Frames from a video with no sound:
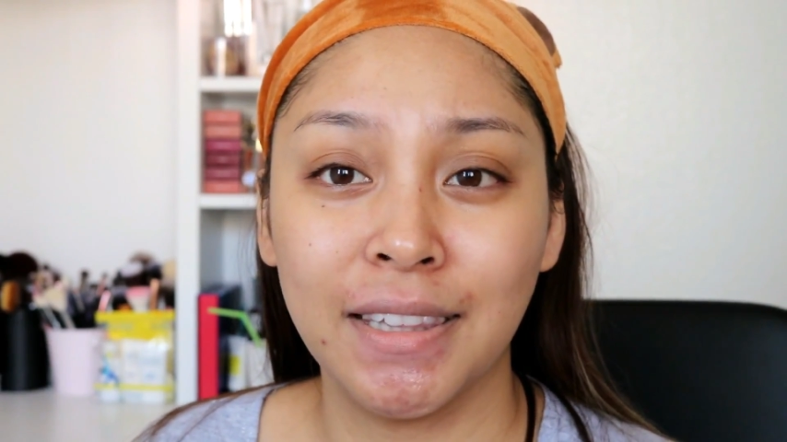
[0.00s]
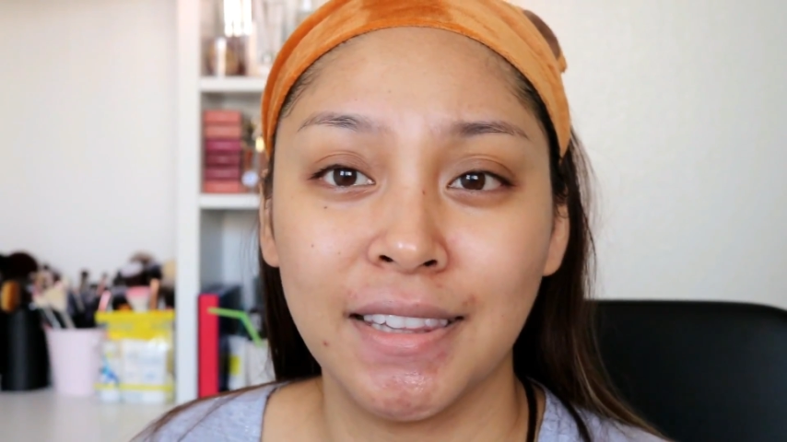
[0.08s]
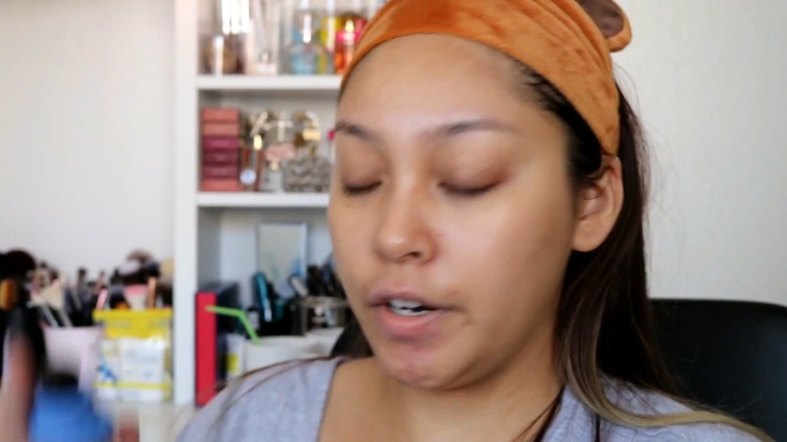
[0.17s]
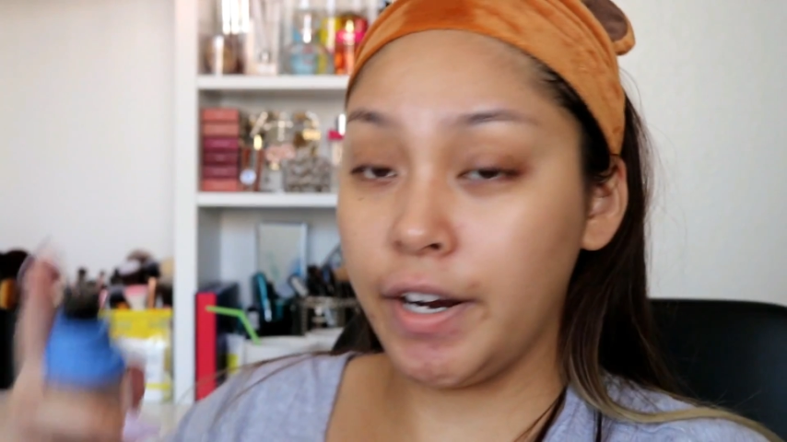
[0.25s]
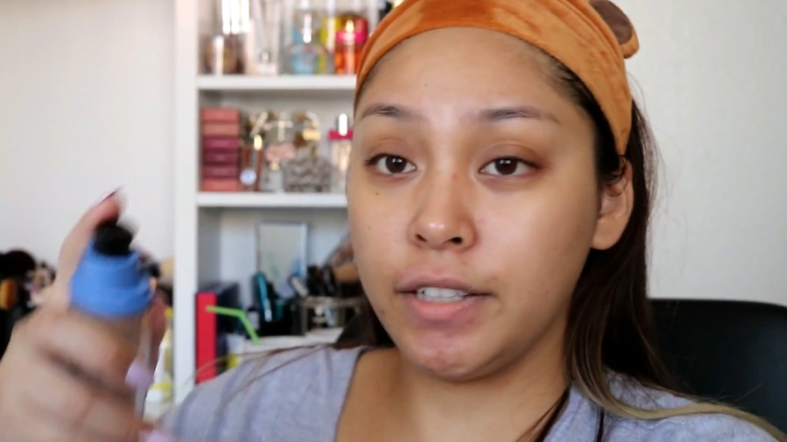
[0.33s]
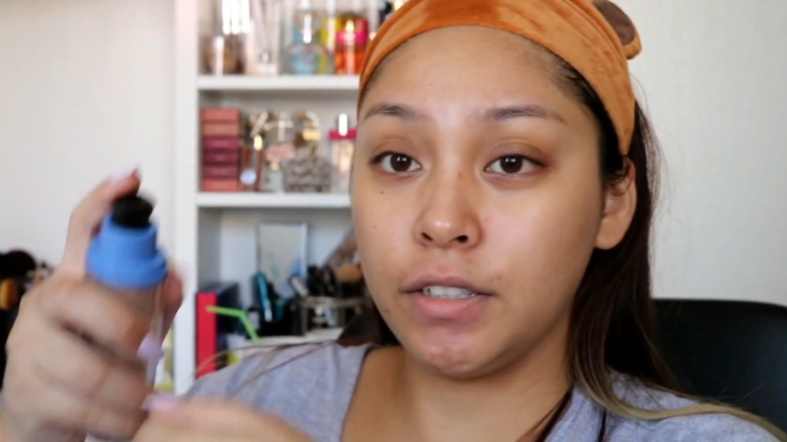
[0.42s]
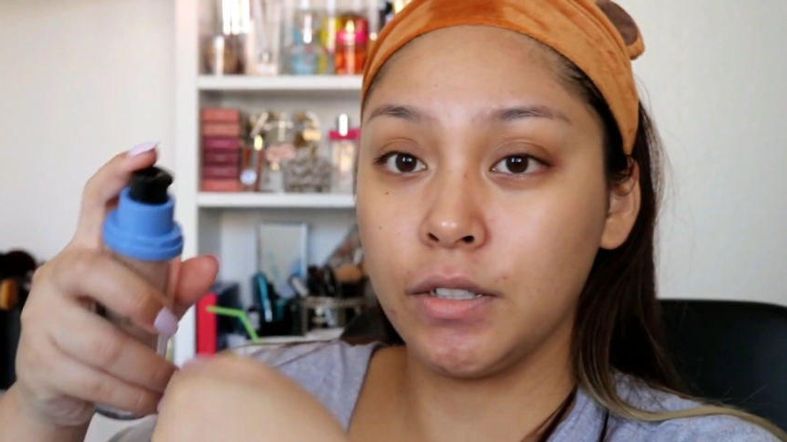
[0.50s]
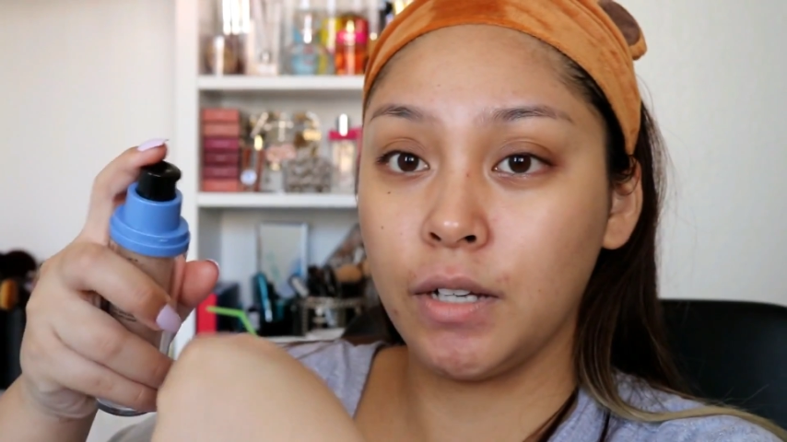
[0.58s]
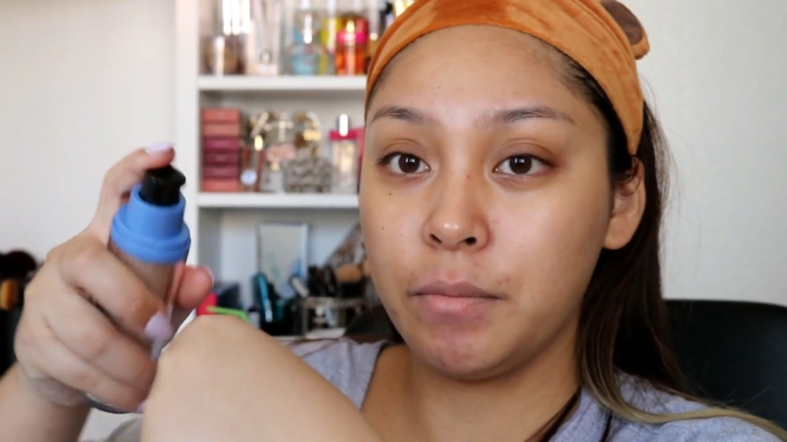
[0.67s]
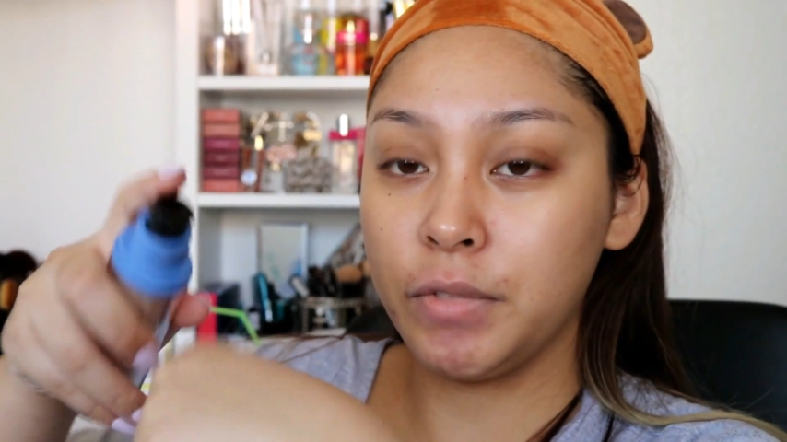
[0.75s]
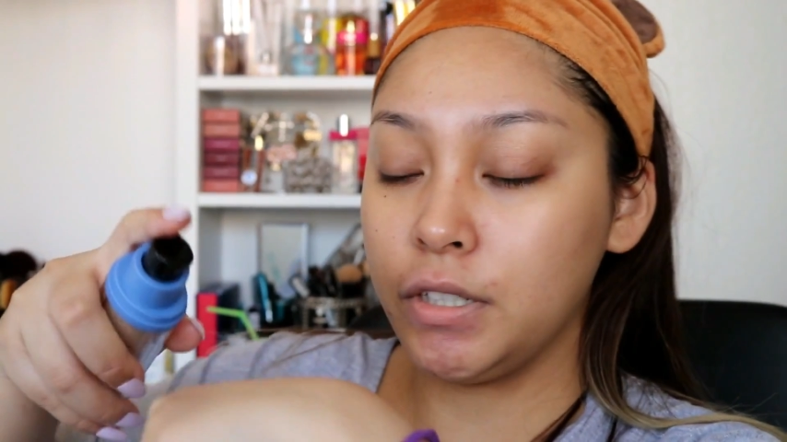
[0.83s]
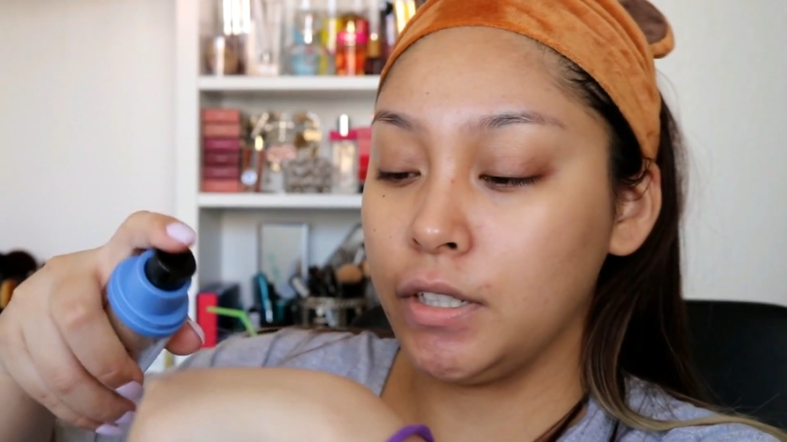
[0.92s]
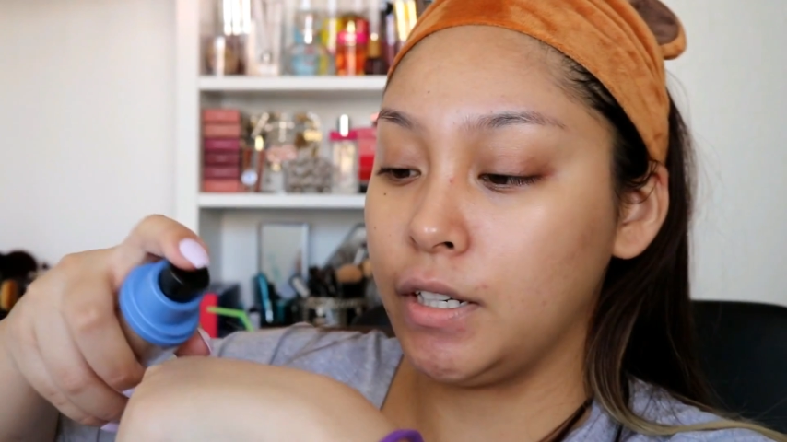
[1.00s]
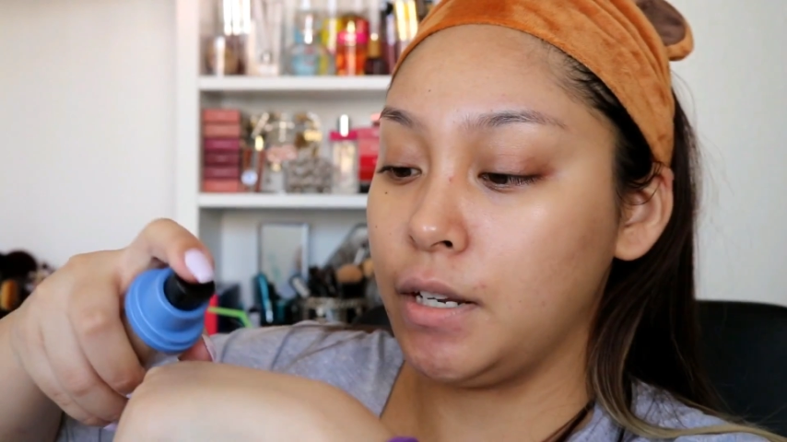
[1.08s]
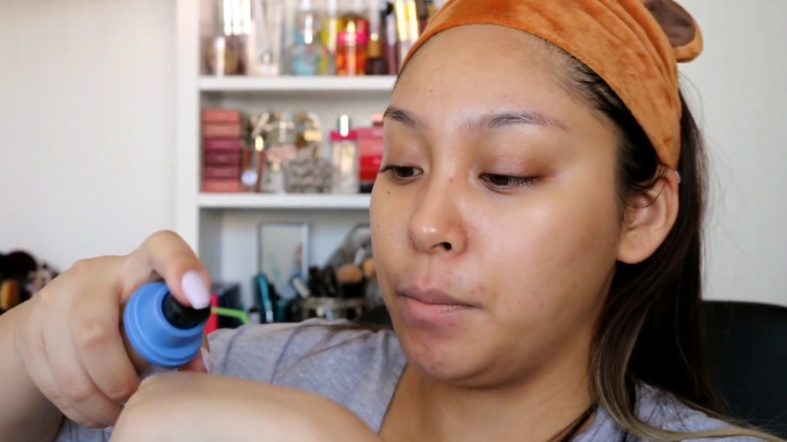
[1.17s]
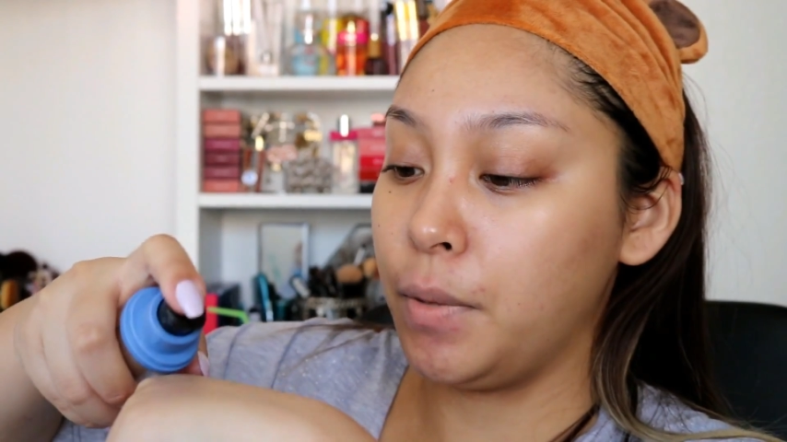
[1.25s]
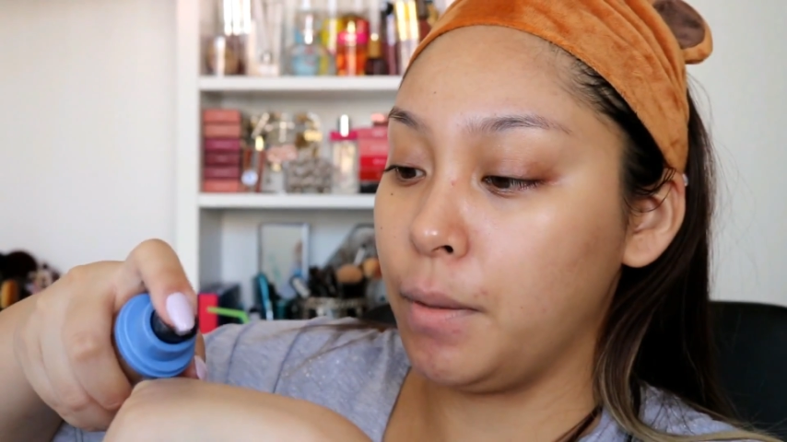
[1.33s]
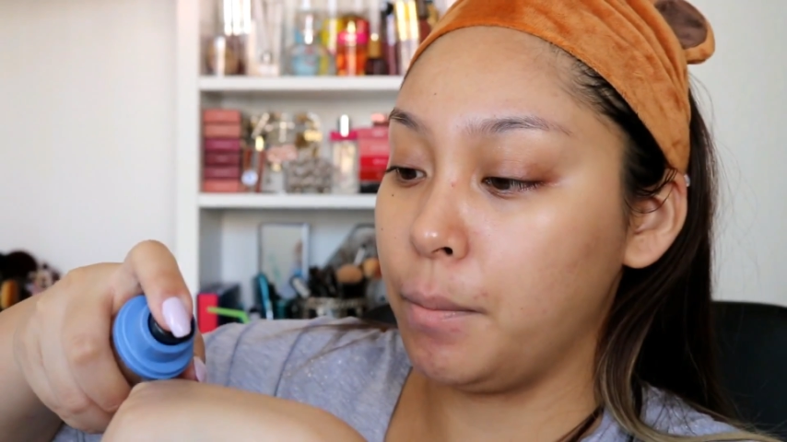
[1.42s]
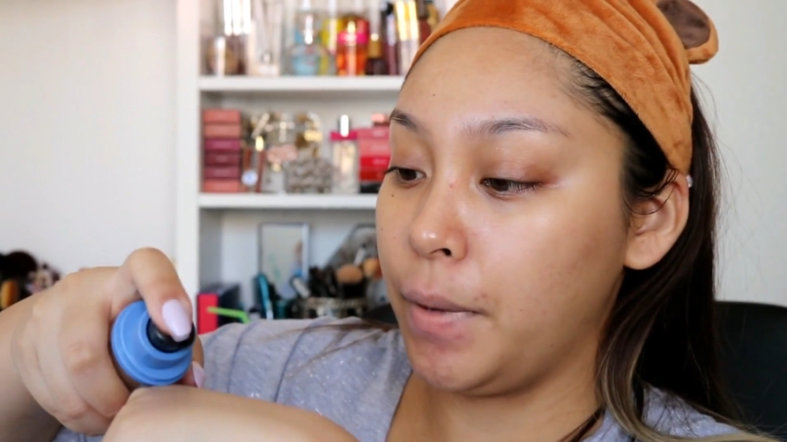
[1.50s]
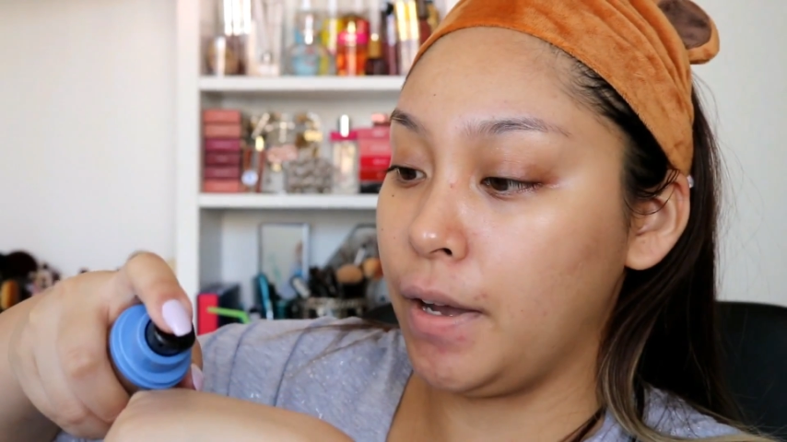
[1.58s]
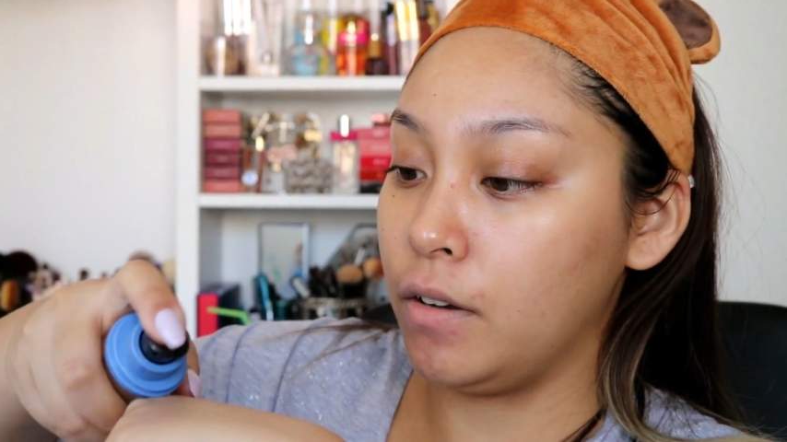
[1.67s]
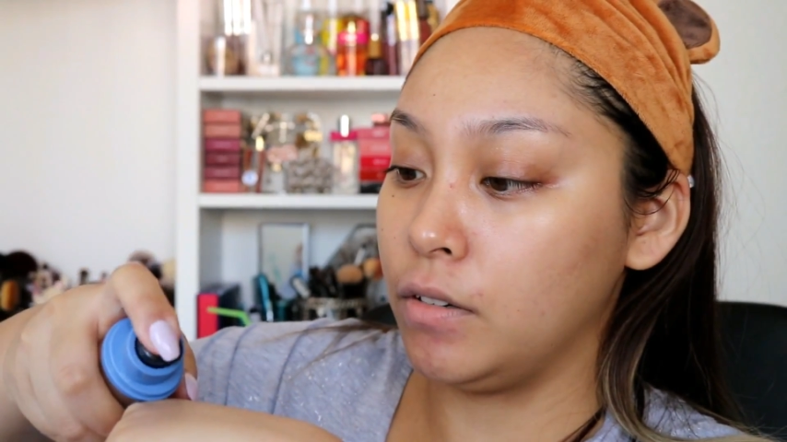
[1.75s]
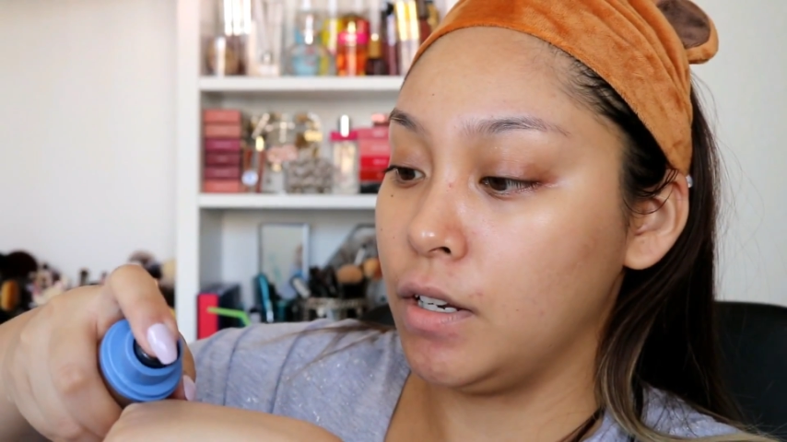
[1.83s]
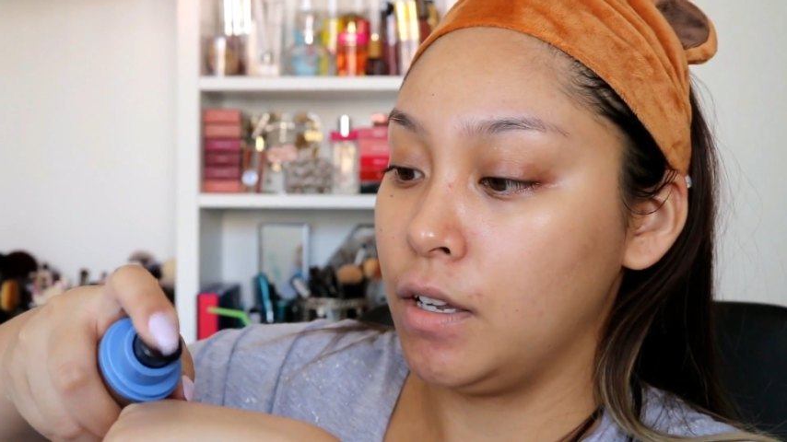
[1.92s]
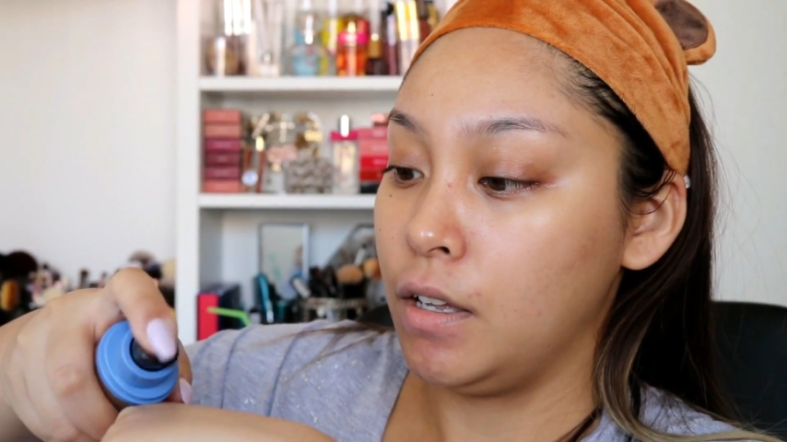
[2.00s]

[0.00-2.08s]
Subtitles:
Alright, so I'm just gonna pump out